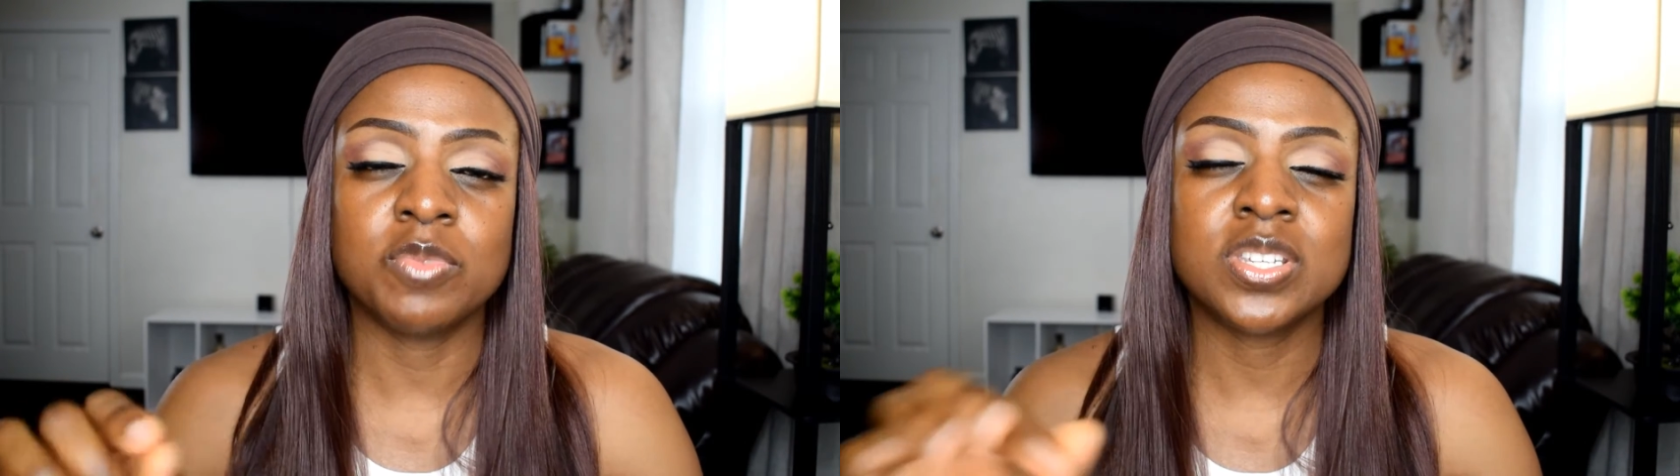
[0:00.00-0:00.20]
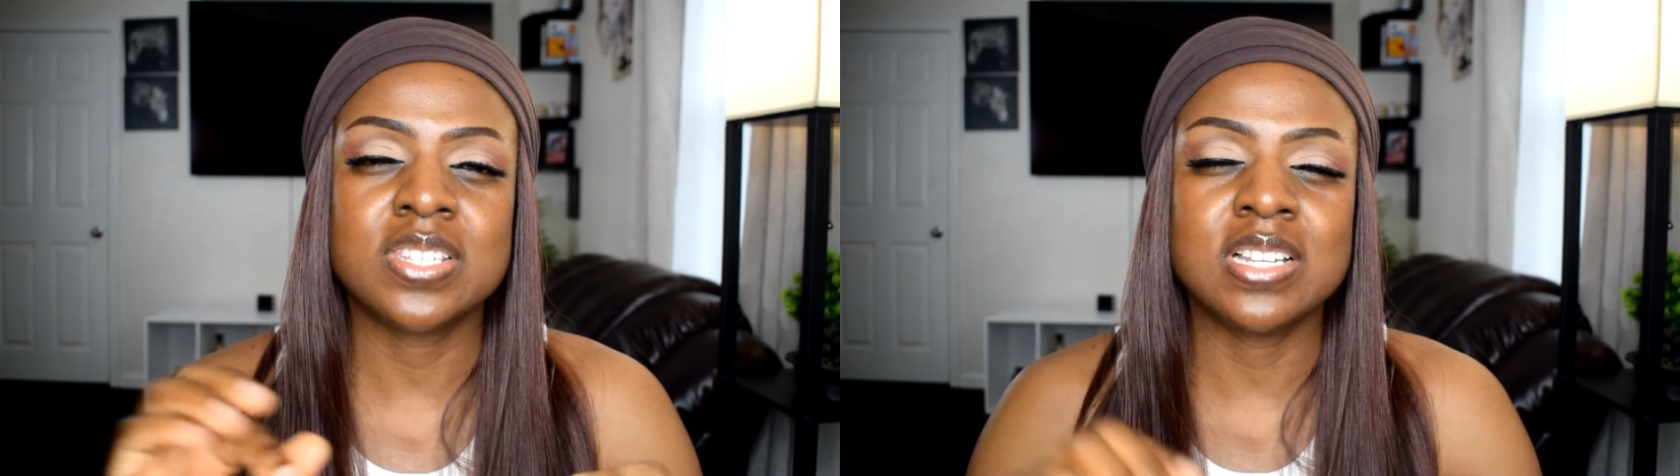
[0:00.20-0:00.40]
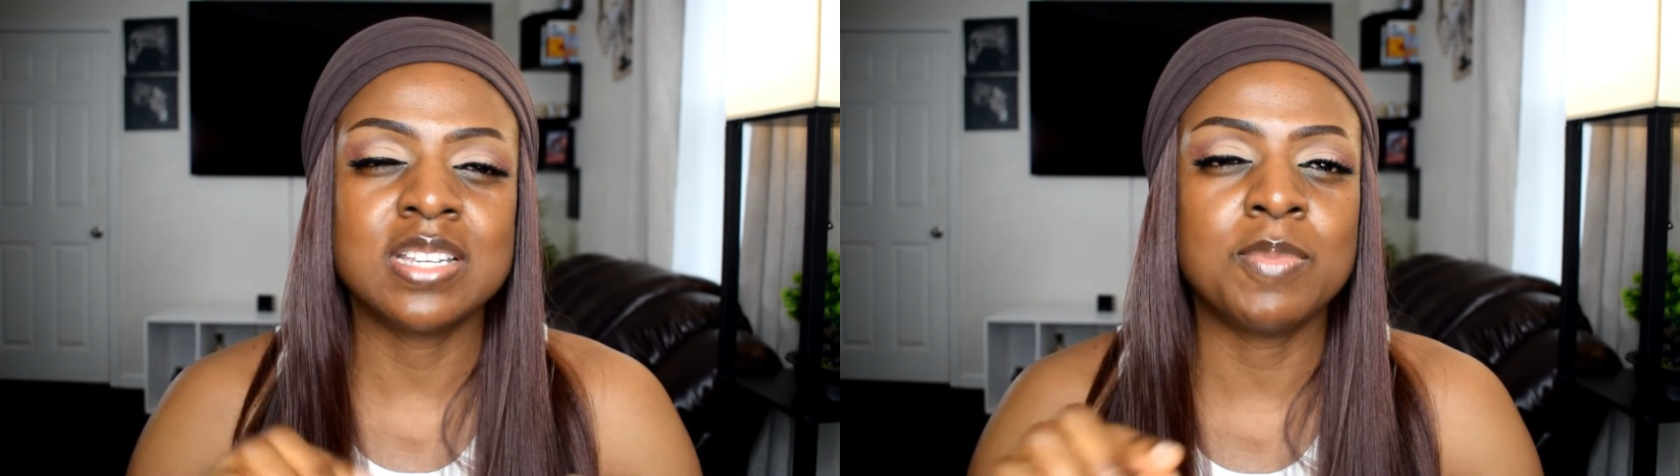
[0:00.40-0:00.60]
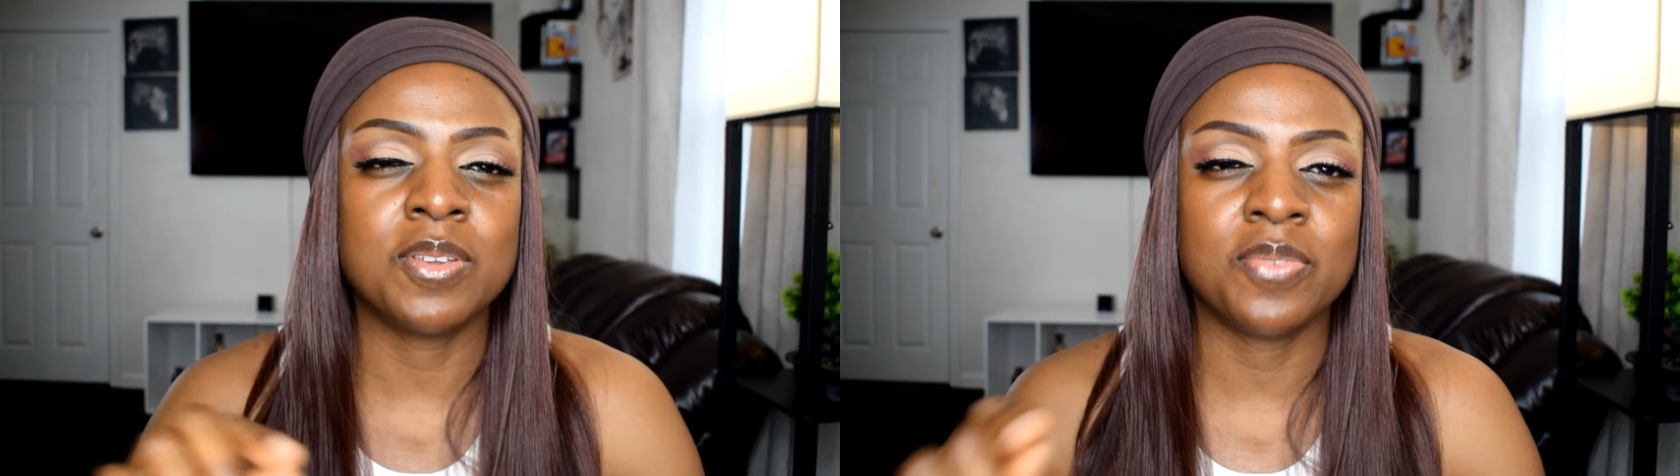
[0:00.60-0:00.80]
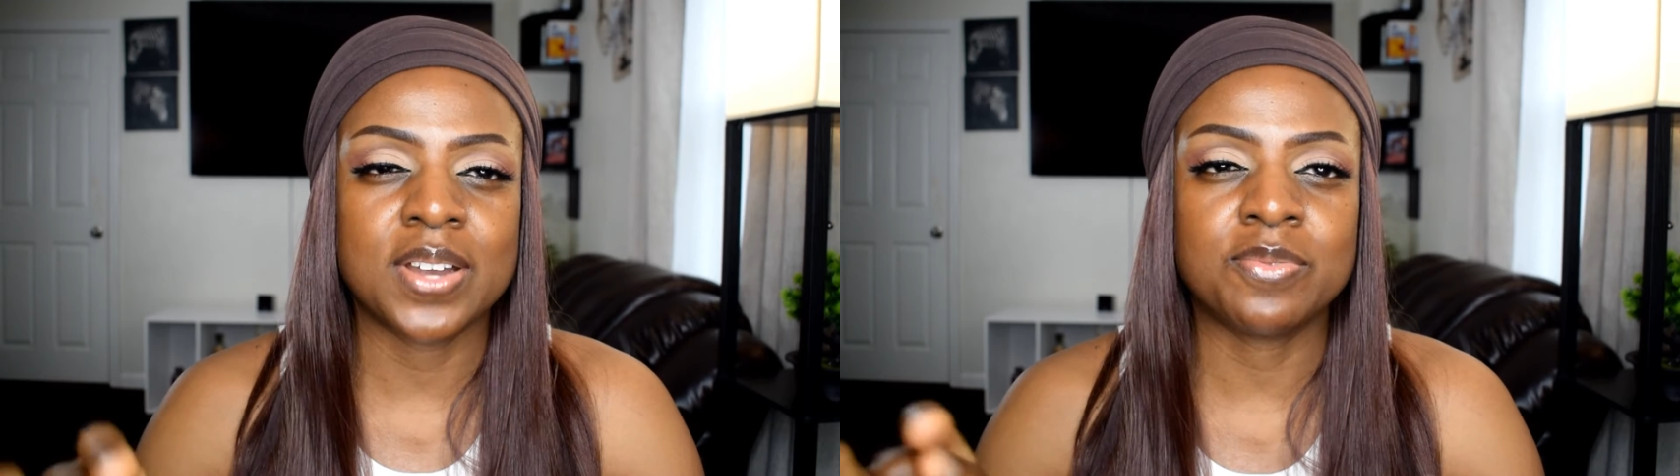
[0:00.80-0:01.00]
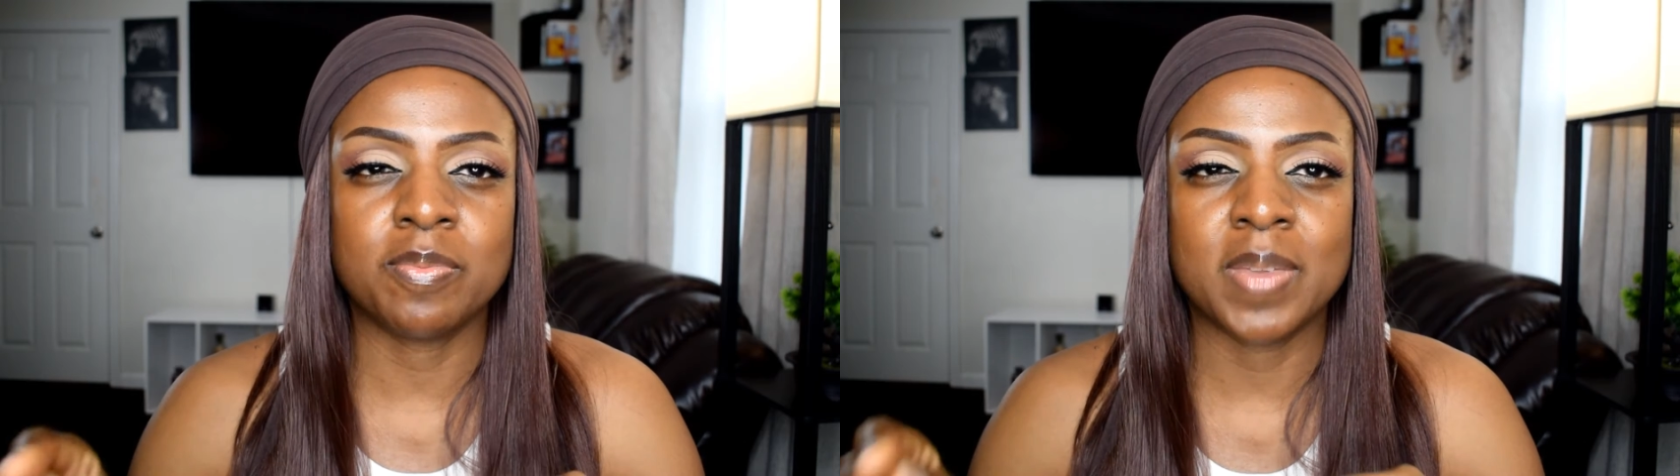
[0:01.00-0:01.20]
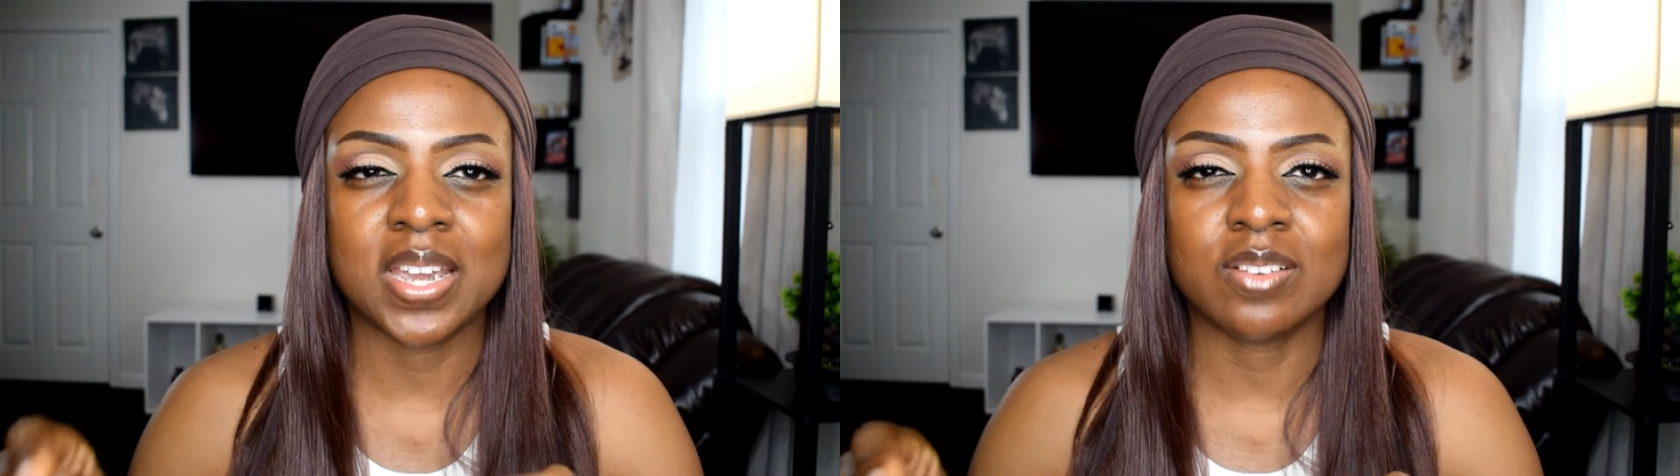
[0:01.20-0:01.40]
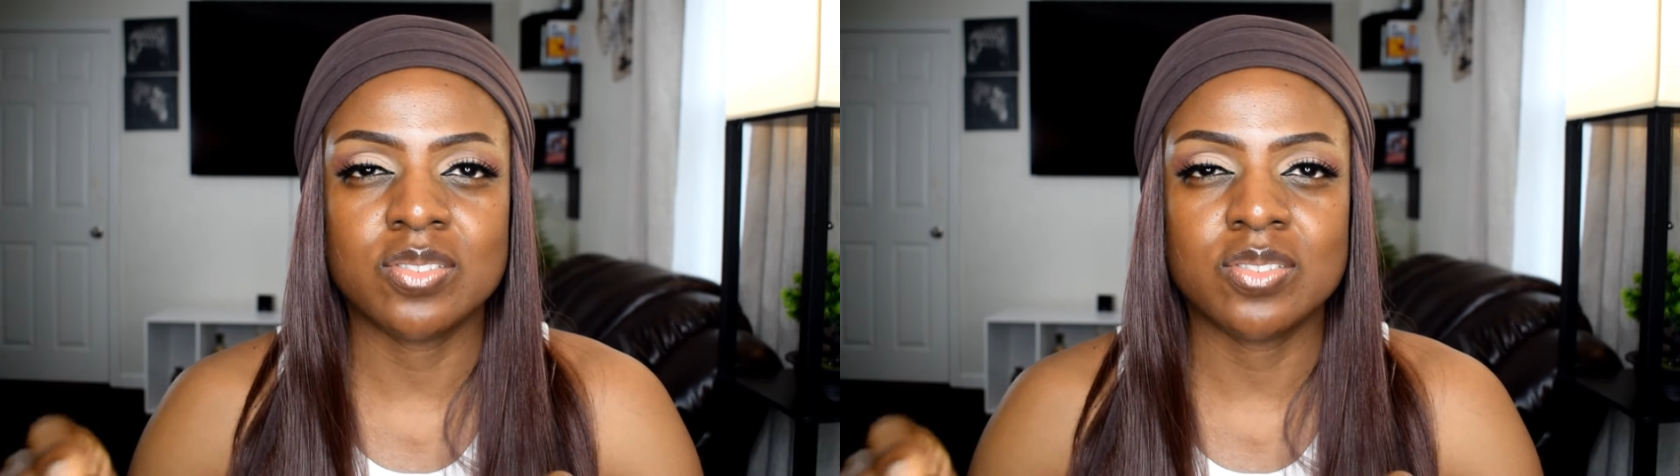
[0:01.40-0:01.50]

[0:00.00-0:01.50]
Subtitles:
which is a little bit far from my house,